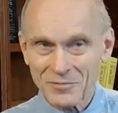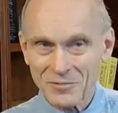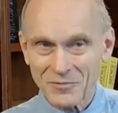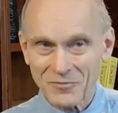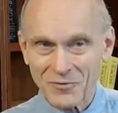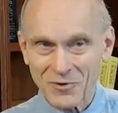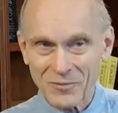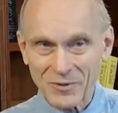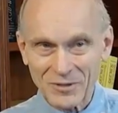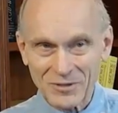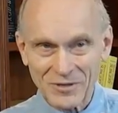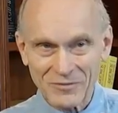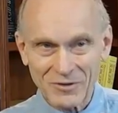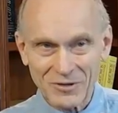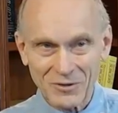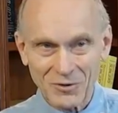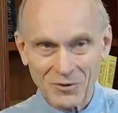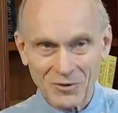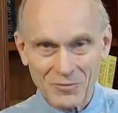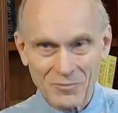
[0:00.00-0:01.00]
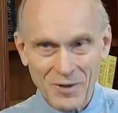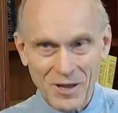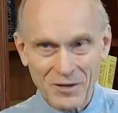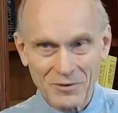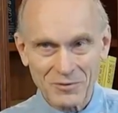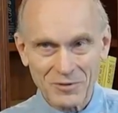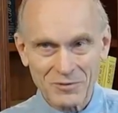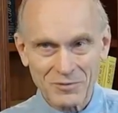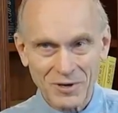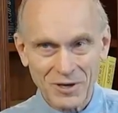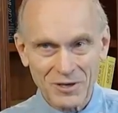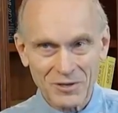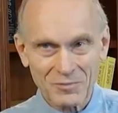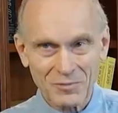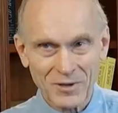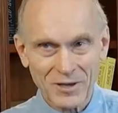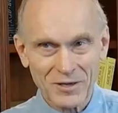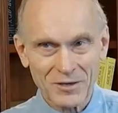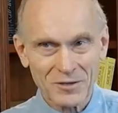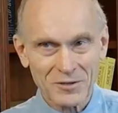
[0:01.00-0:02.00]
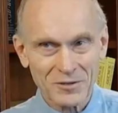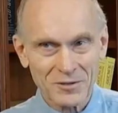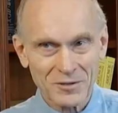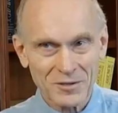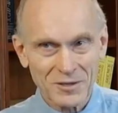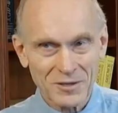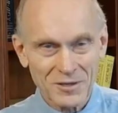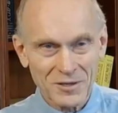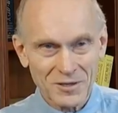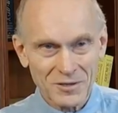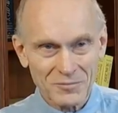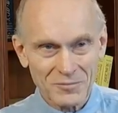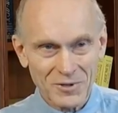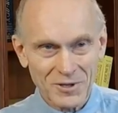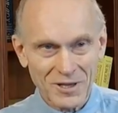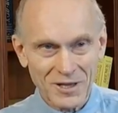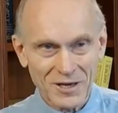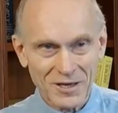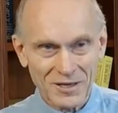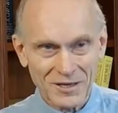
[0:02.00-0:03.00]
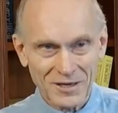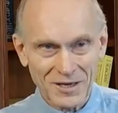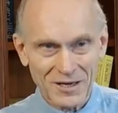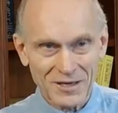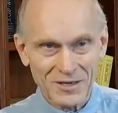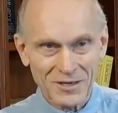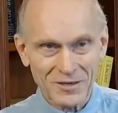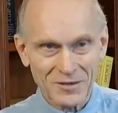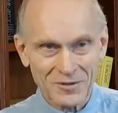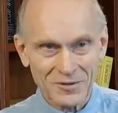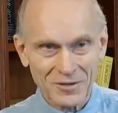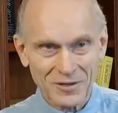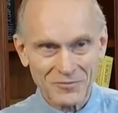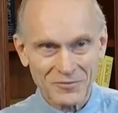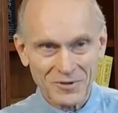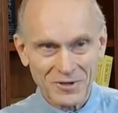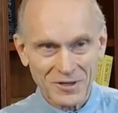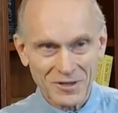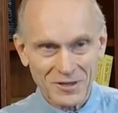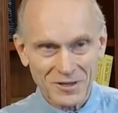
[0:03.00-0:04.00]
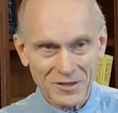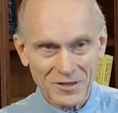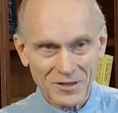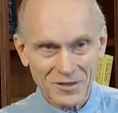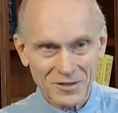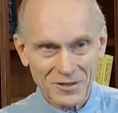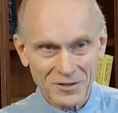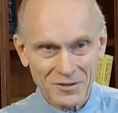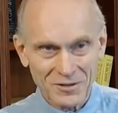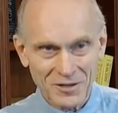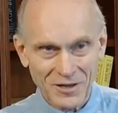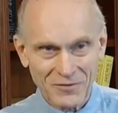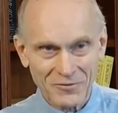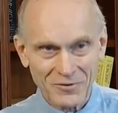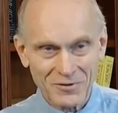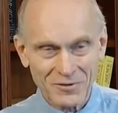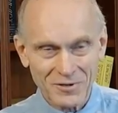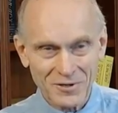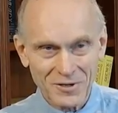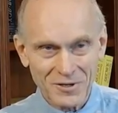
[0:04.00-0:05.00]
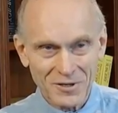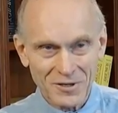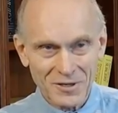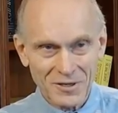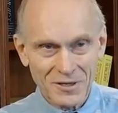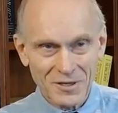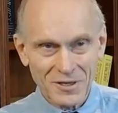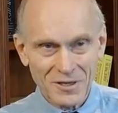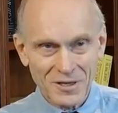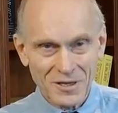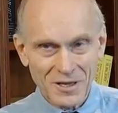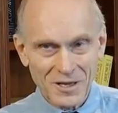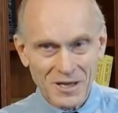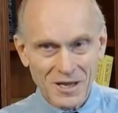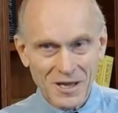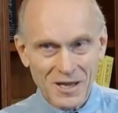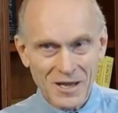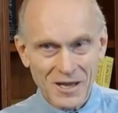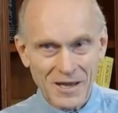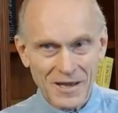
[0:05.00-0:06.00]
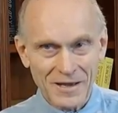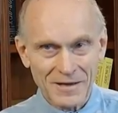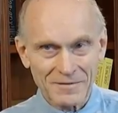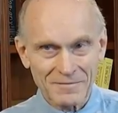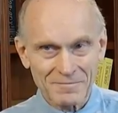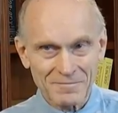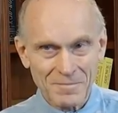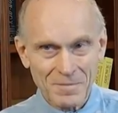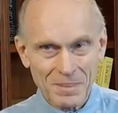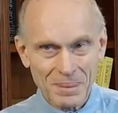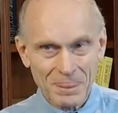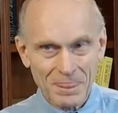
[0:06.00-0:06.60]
forming living donor pancreas transplants beginning in 1977, and